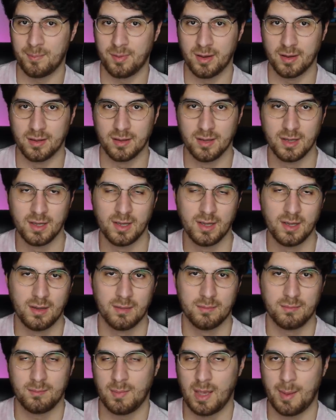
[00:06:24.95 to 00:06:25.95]
but
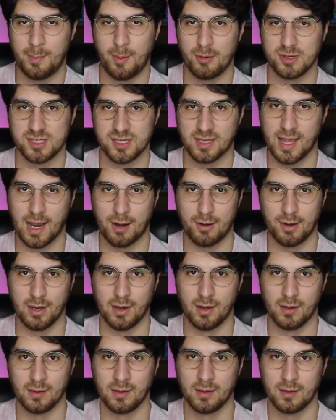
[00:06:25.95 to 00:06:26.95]
maybe we should carry on.